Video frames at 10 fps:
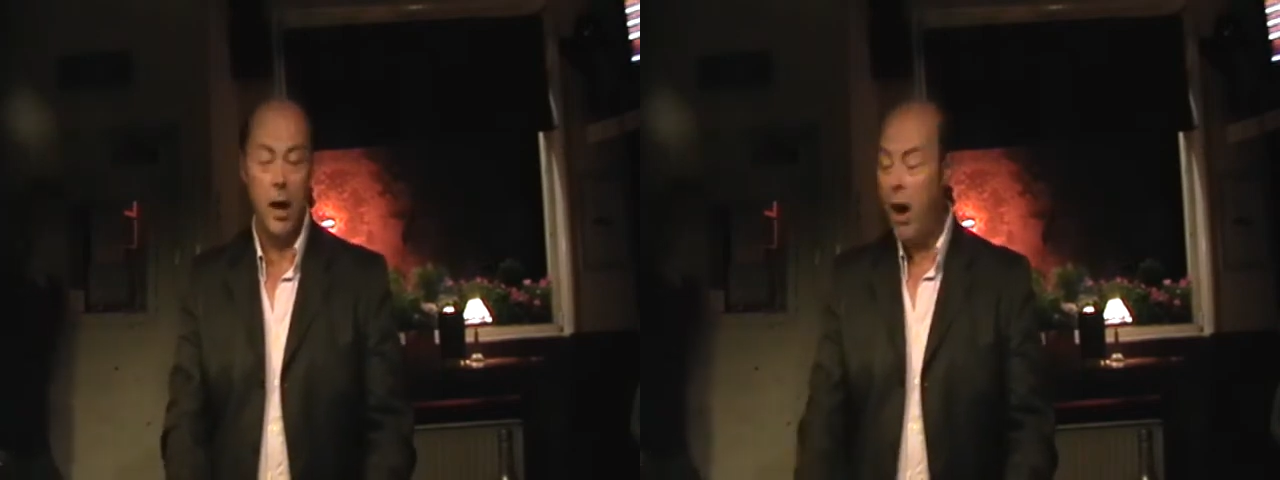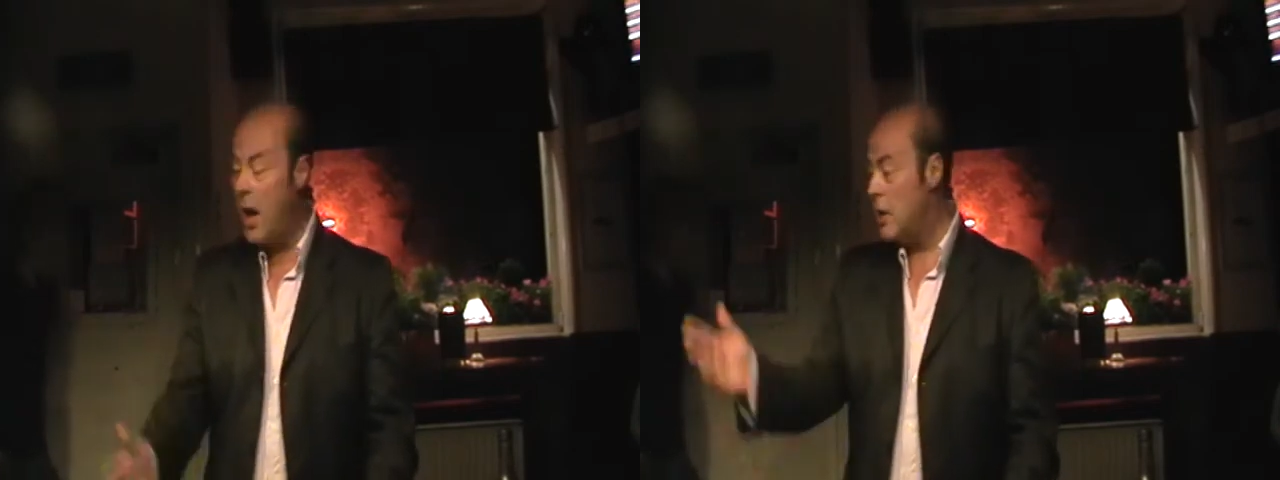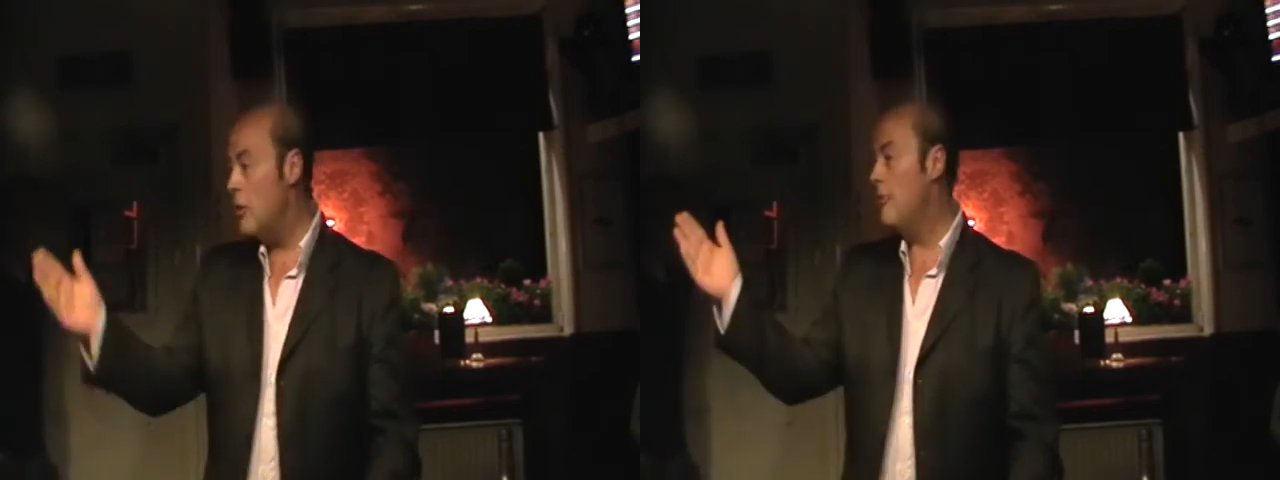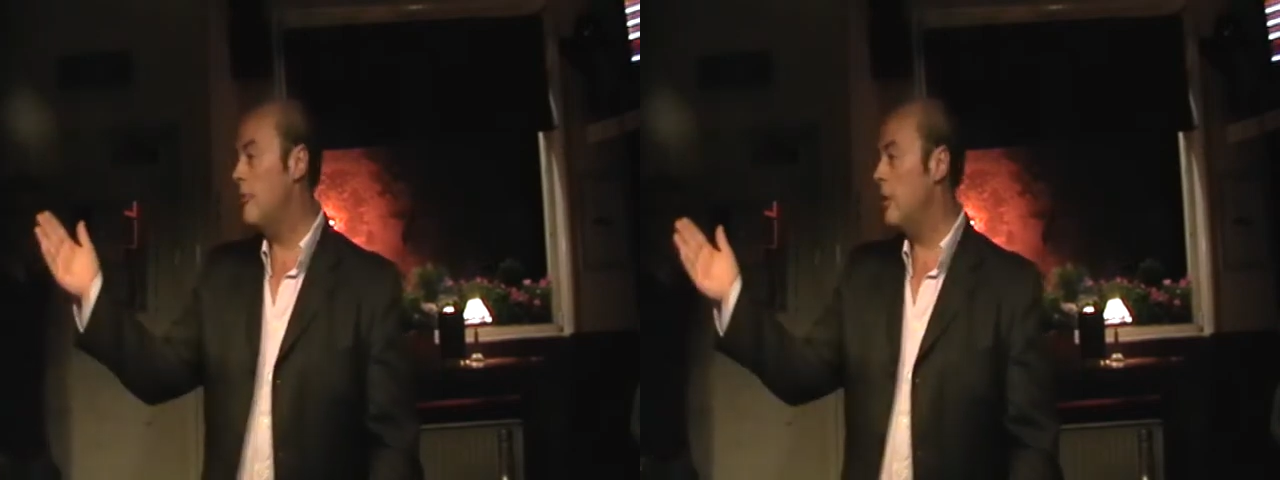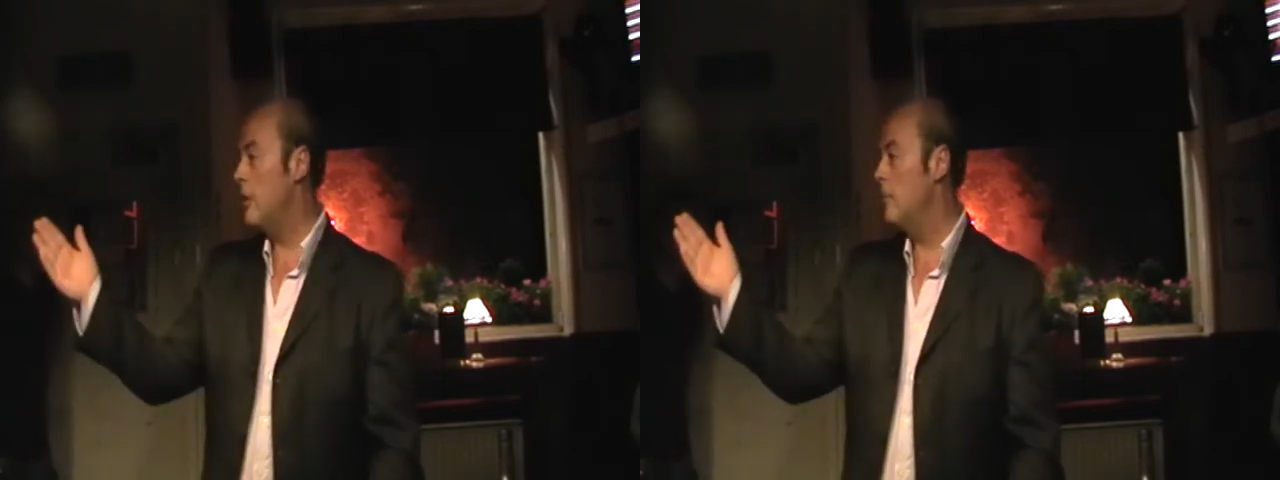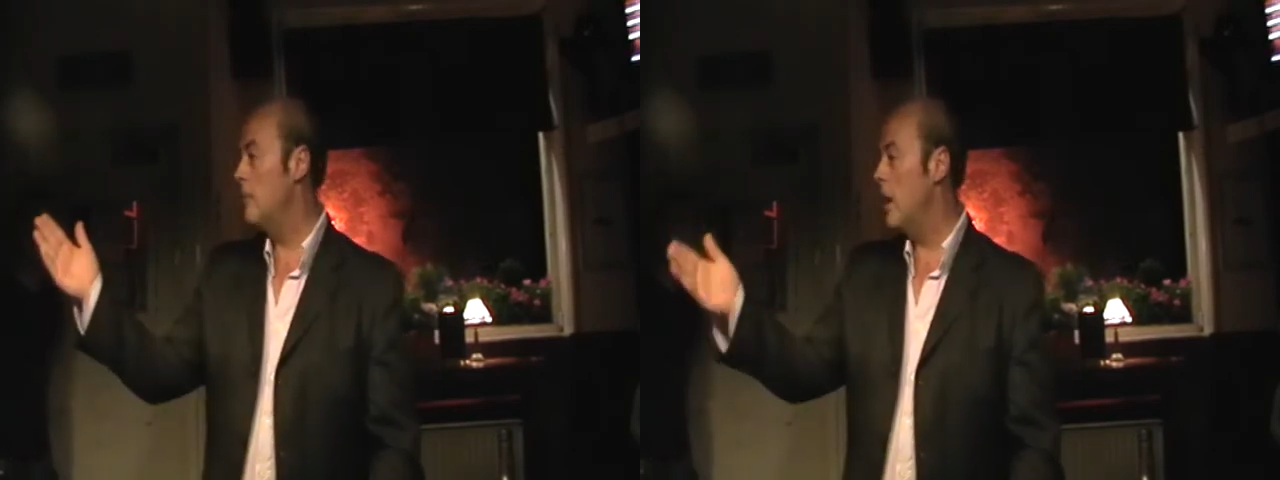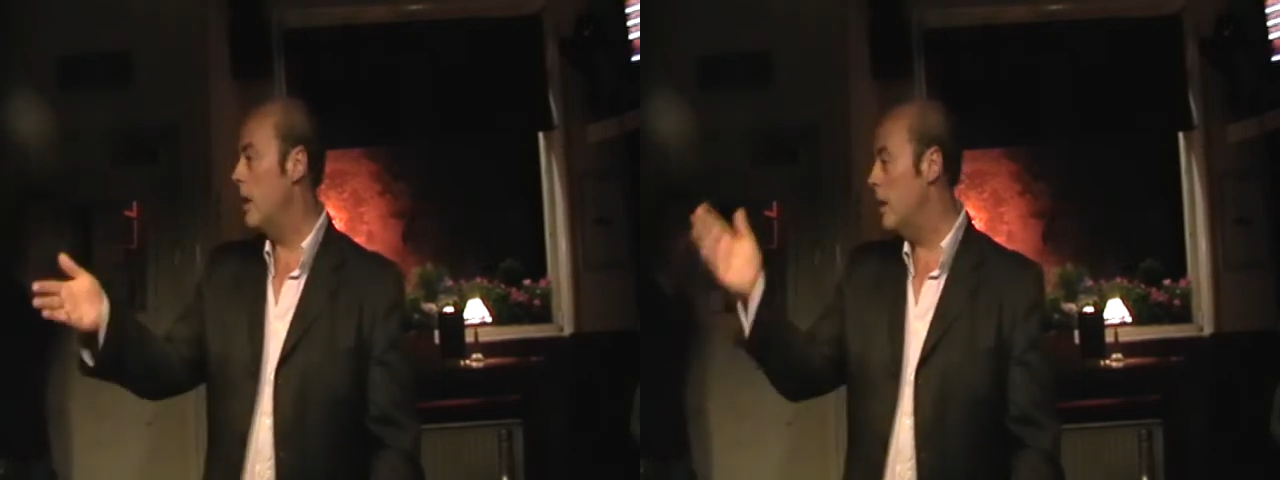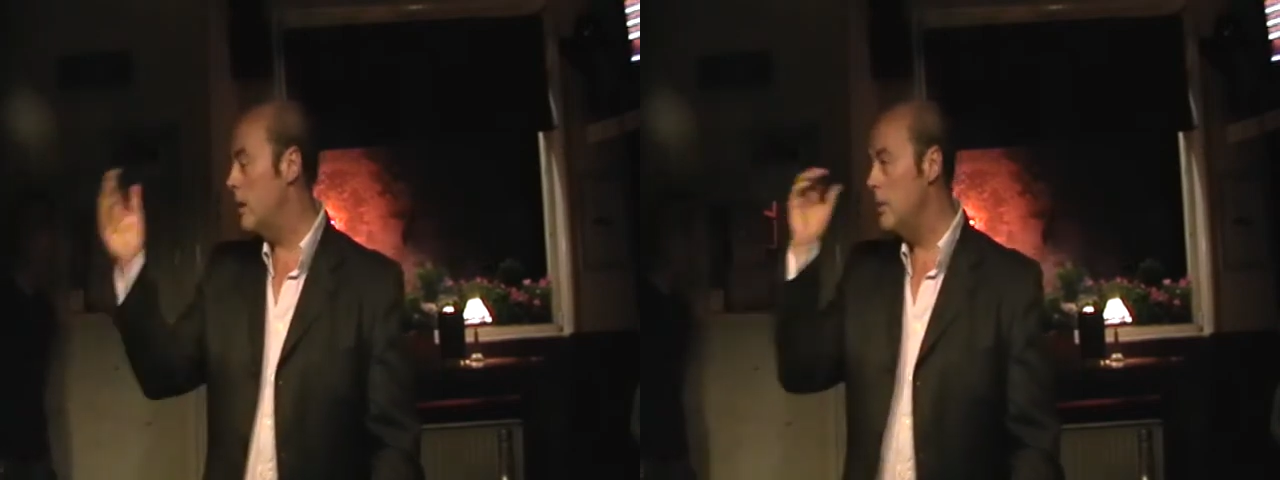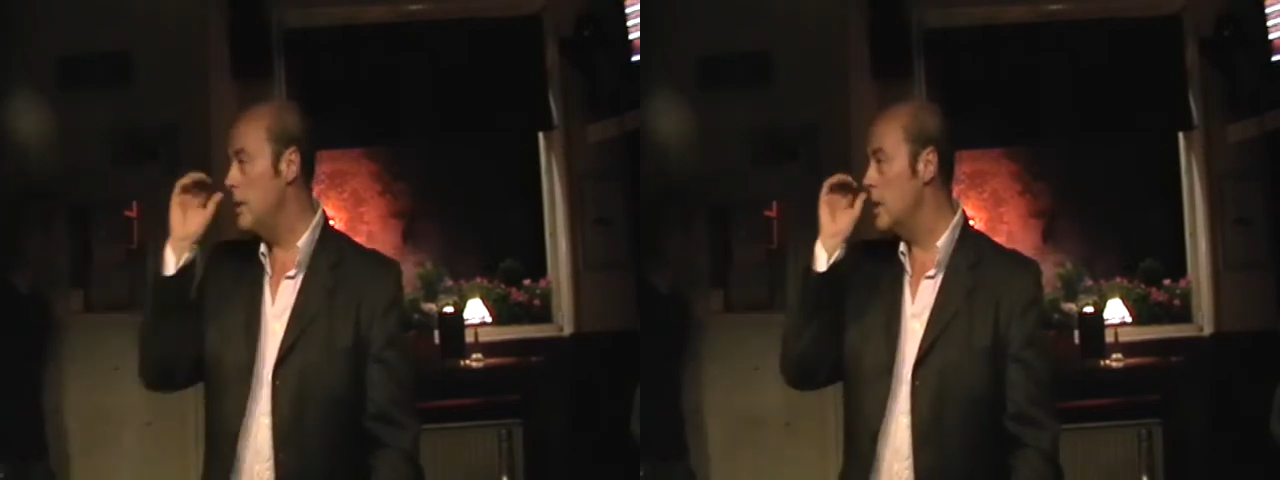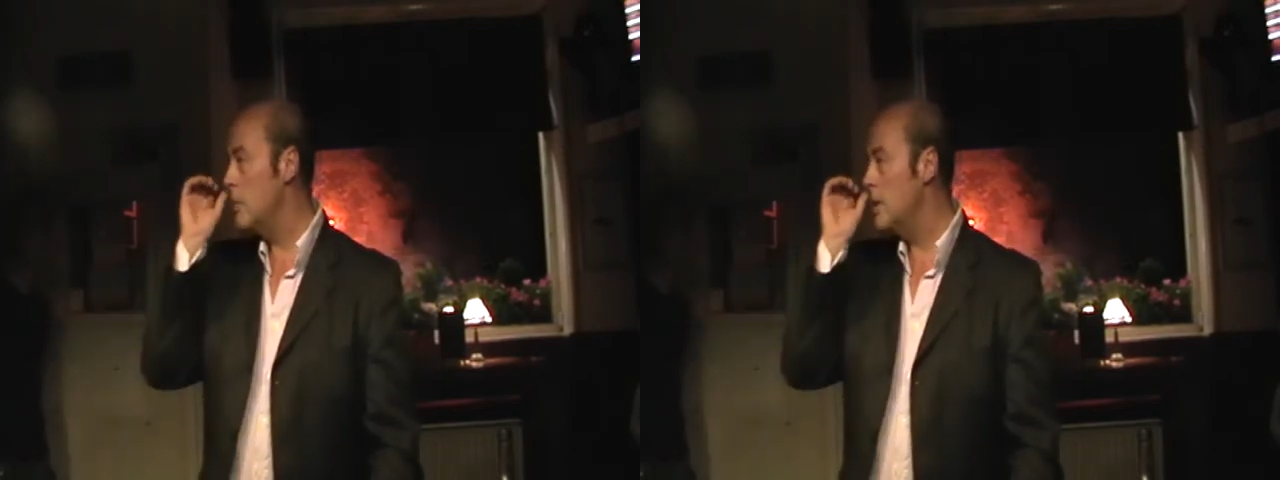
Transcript: I go for, uh, you know,